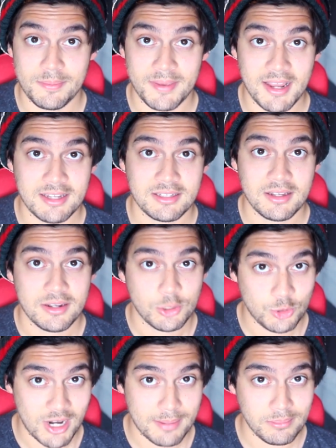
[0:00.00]
and bass,
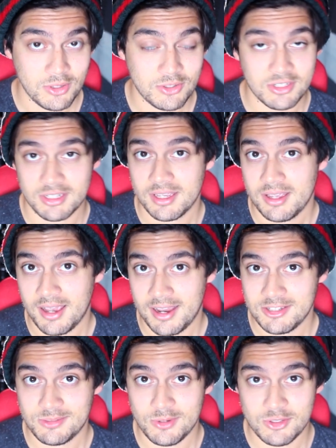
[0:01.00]
trap music,
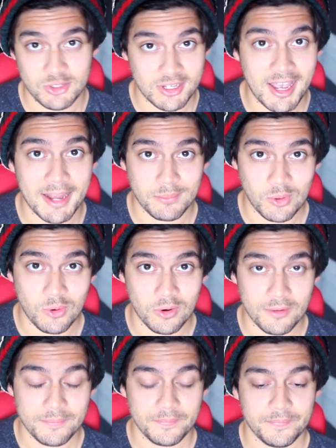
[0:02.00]
house music and
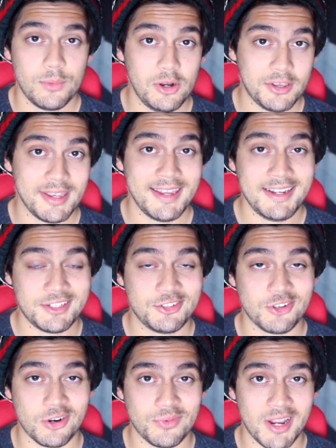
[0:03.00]
more. We look at each
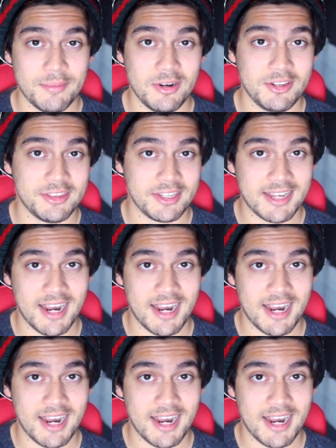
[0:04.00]
genre and we look at the